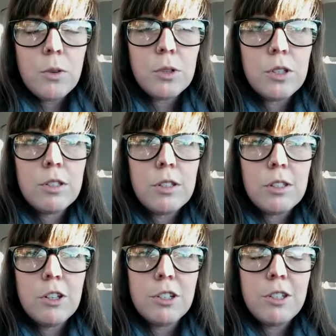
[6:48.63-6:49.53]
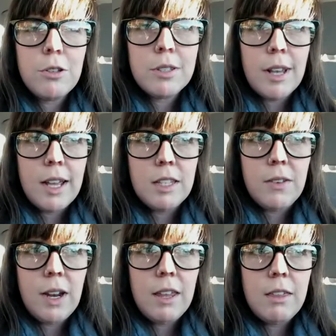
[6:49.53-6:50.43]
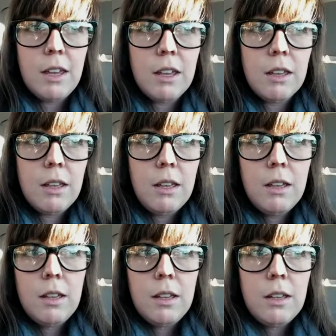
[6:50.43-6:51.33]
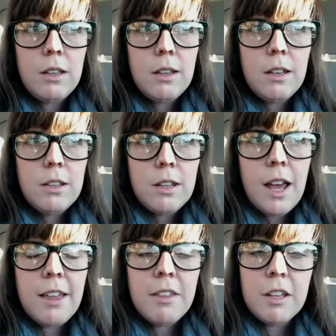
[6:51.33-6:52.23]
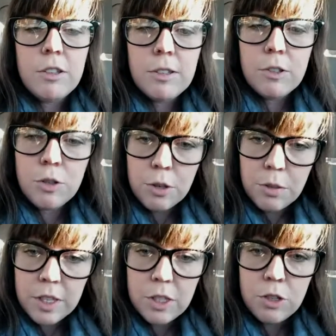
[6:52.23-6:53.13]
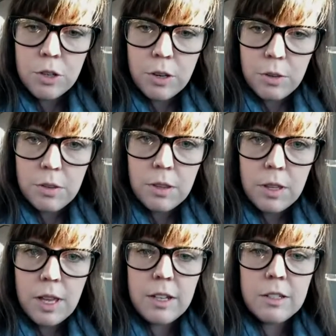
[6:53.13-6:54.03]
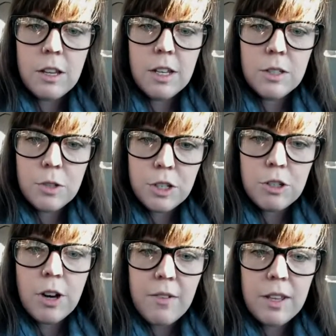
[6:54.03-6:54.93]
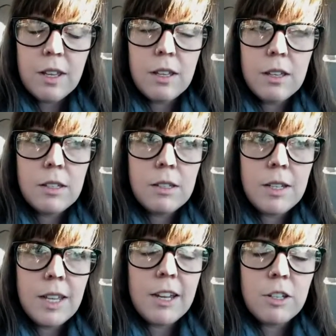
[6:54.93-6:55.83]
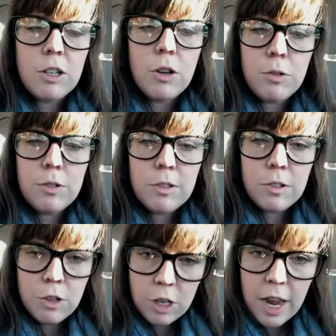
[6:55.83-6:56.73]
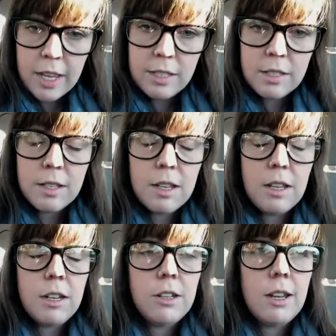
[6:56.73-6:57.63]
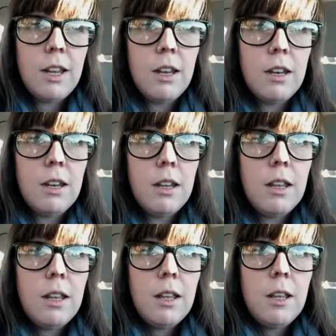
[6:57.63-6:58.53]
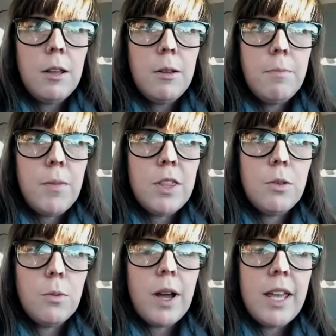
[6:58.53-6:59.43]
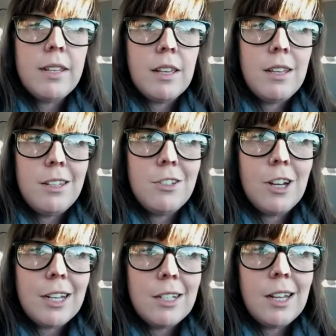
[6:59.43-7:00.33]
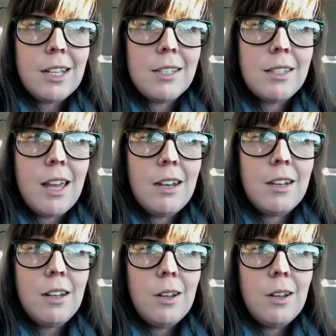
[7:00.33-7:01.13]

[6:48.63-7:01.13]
Well, there's two sides of it, I think. I think truth is truth. And as long as we're striving to get to know Christ in the ways that he's directed us, then